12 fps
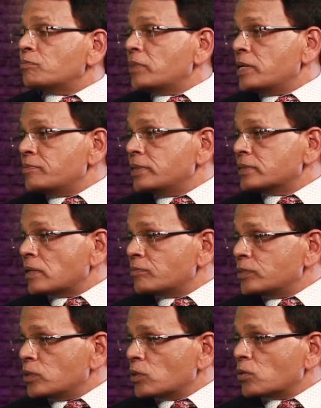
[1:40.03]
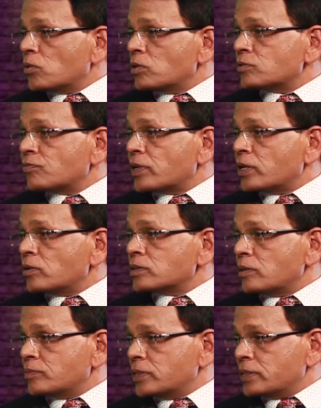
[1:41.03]
Maybe some your close friend or
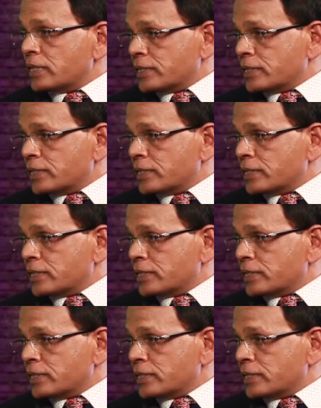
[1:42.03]
something.